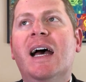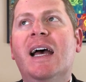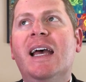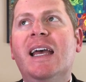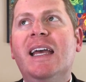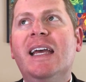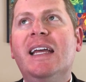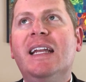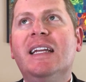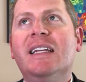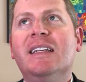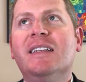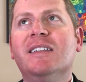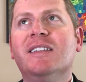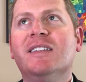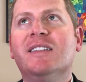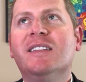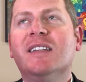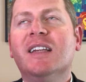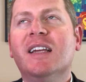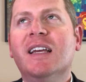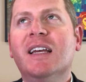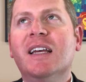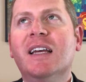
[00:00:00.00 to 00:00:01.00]
It
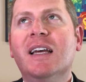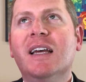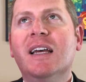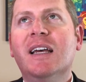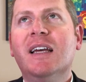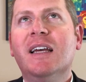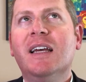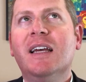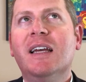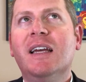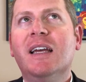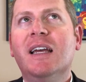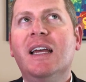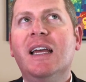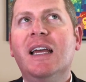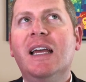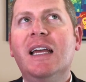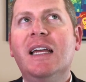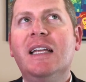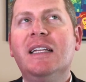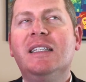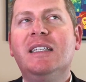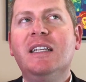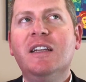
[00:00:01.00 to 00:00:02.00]
is
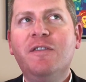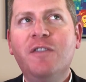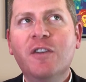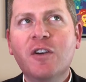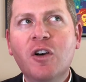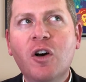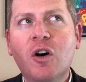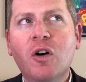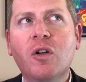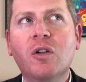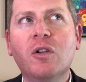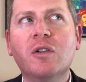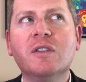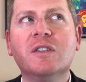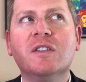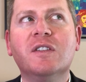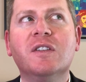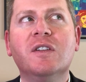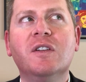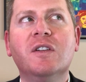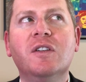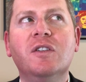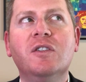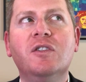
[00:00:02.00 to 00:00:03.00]

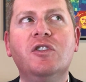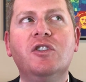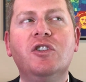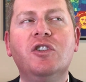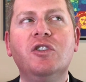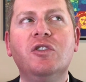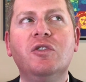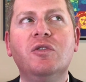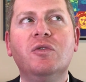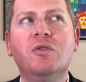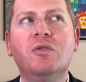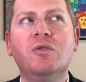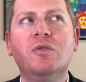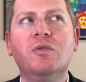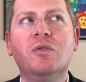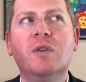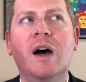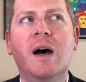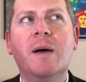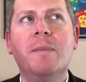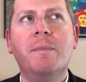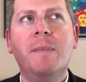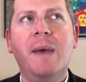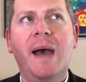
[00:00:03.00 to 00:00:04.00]
difficult to
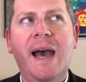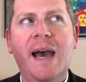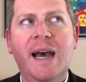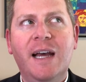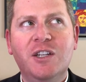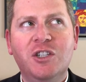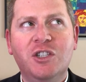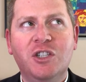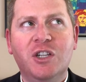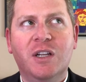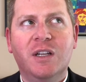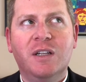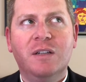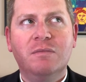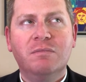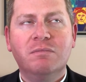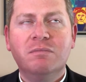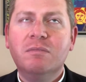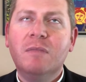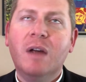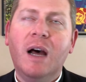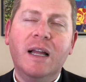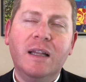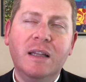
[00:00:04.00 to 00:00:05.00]
imagine,
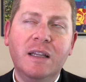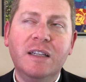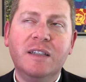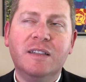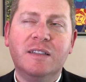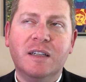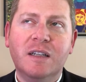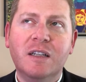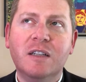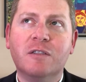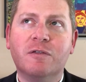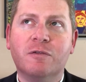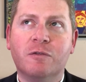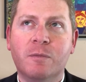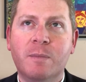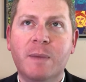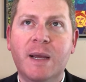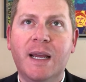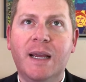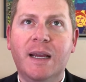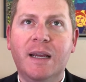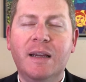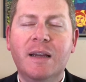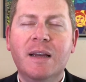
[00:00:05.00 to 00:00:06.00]
at least it is for
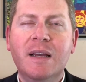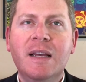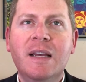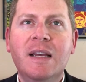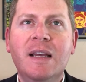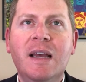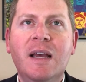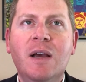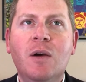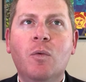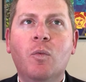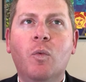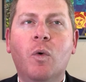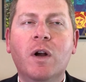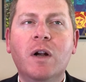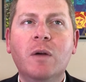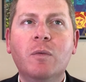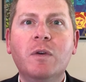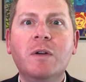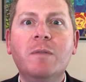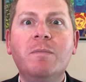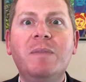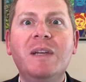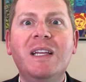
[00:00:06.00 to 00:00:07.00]
me, what it
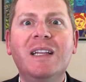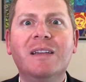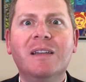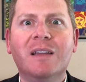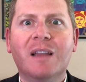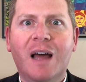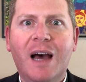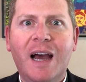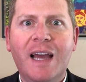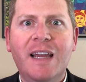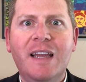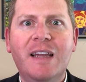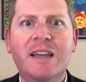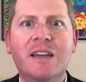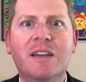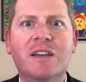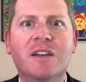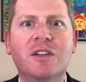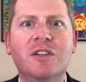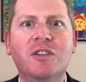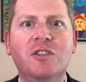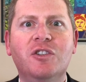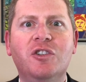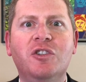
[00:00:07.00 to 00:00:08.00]
would be like
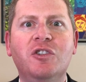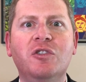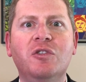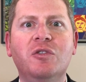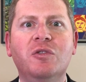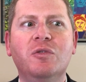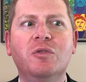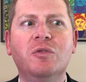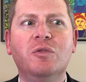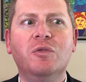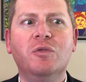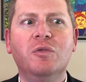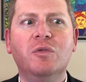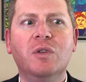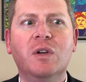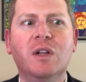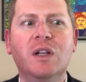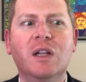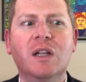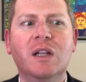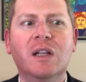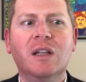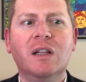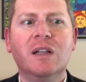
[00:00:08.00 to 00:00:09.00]
to
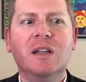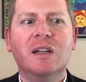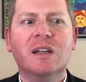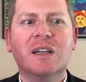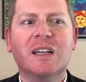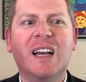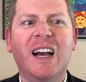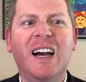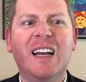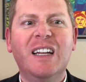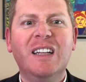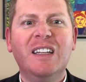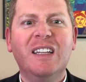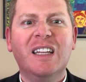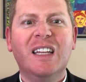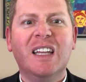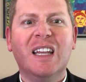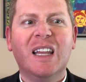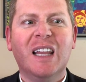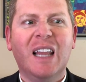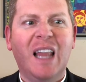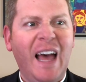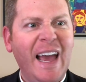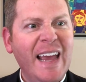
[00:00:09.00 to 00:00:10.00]
kind of
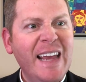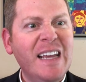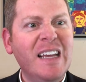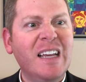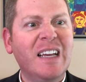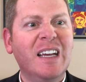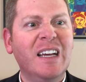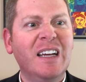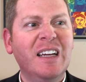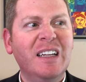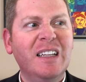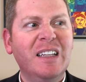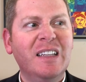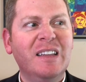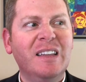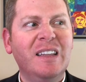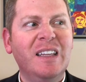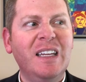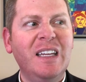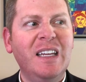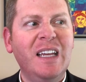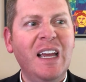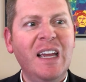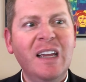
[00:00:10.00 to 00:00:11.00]
like
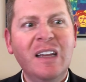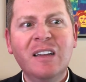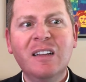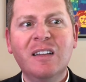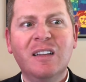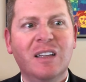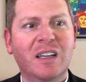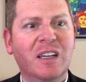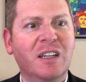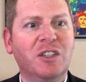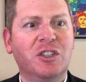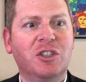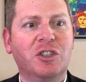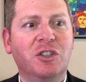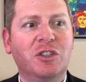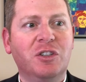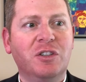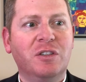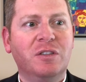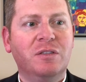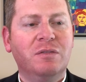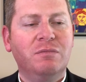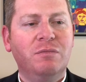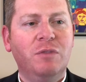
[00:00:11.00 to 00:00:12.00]
the English,
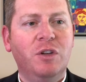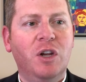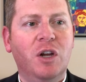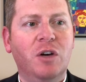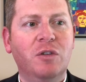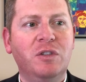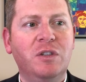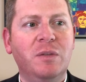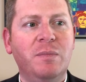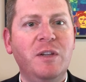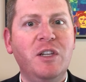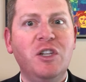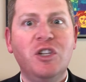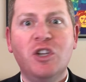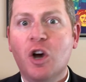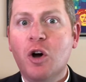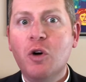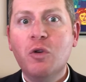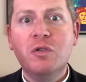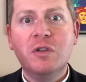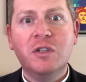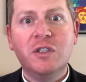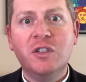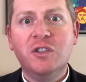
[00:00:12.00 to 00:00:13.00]
to be
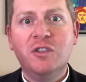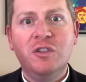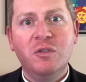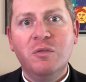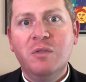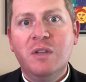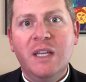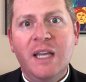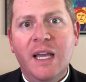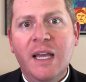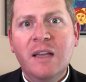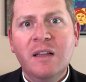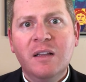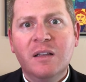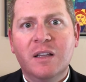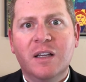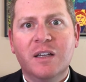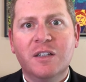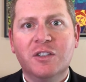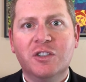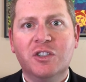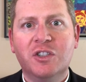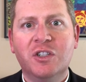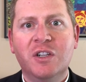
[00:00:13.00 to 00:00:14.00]
yoked to the
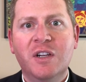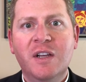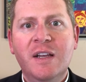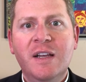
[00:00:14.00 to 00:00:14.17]
English.